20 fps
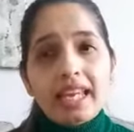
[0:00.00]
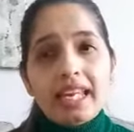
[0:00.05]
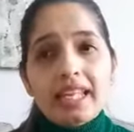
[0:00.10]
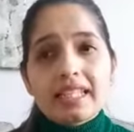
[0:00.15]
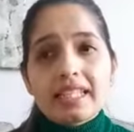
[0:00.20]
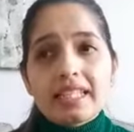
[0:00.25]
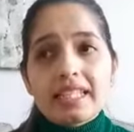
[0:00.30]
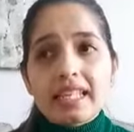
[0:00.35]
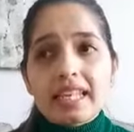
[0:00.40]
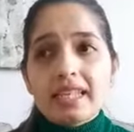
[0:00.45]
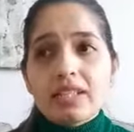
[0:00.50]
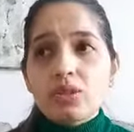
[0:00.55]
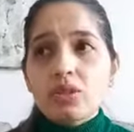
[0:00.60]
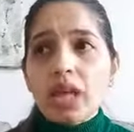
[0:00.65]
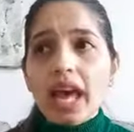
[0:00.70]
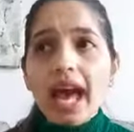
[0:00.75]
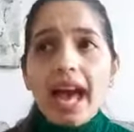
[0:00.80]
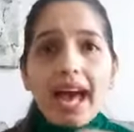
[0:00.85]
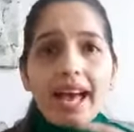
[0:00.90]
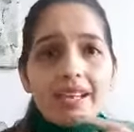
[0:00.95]
it
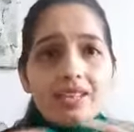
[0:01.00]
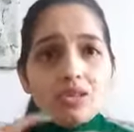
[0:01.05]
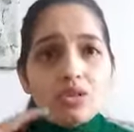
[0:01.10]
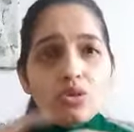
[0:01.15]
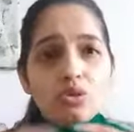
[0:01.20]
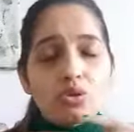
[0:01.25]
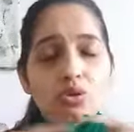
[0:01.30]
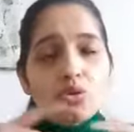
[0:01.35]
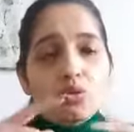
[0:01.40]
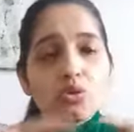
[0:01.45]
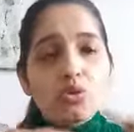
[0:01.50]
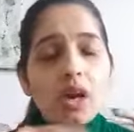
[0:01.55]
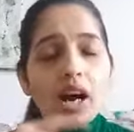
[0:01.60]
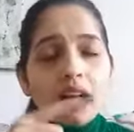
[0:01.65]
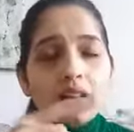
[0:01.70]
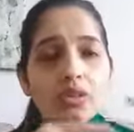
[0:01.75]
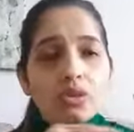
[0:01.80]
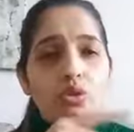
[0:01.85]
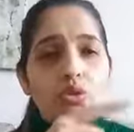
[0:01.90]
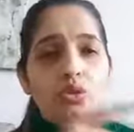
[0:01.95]
has to
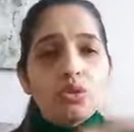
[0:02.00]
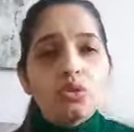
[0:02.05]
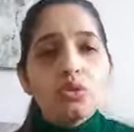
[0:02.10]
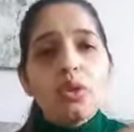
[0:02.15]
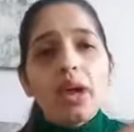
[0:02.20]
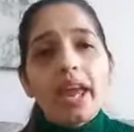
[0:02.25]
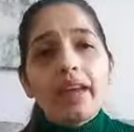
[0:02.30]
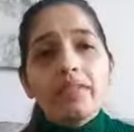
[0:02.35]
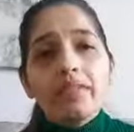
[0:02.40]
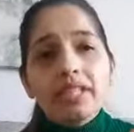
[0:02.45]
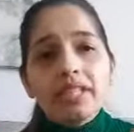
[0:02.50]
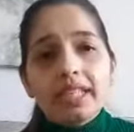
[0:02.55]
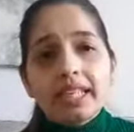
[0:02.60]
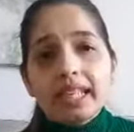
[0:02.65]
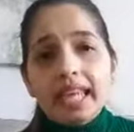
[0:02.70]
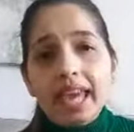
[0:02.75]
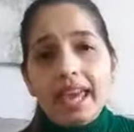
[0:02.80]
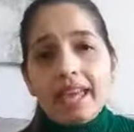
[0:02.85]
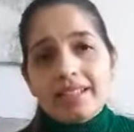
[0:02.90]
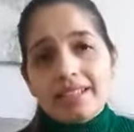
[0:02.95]
undo
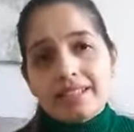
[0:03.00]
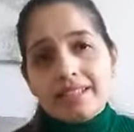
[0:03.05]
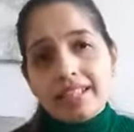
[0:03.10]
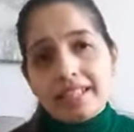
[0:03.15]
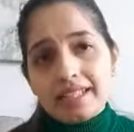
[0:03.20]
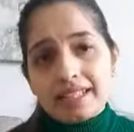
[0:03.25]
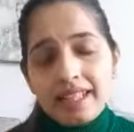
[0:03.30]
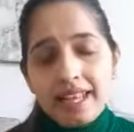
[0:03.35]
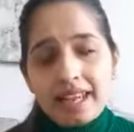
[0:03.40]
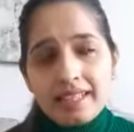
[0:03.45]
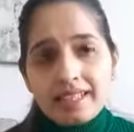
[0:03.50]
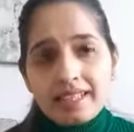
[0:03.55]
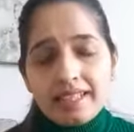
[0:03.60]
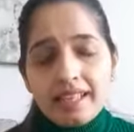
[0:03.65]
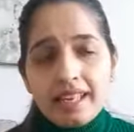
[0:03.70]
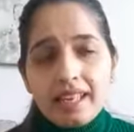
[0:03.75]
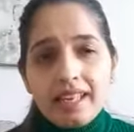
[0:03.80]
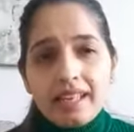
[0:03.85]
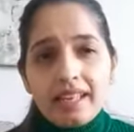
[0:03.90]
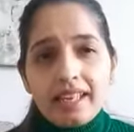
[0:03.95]
everything else that it has
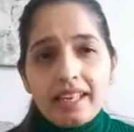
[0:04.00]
